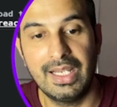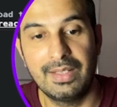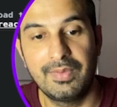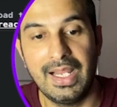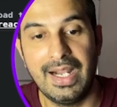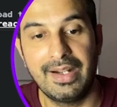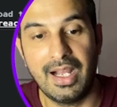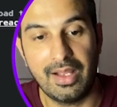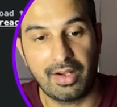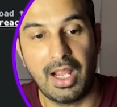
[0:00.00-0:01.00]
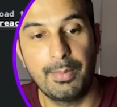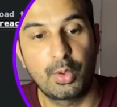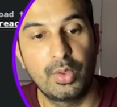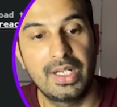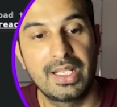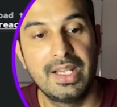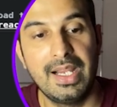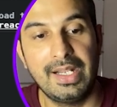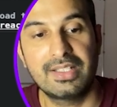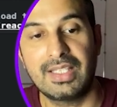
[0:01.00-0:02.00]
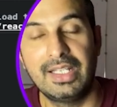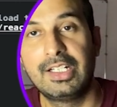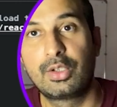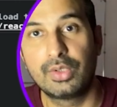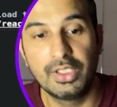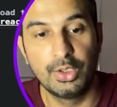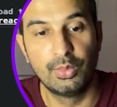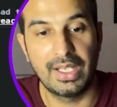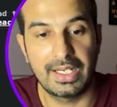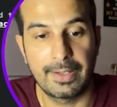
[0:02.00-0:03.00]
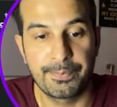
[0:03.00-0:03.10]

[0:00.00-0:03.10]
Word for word: and we add Ram to it and assign it to the new array.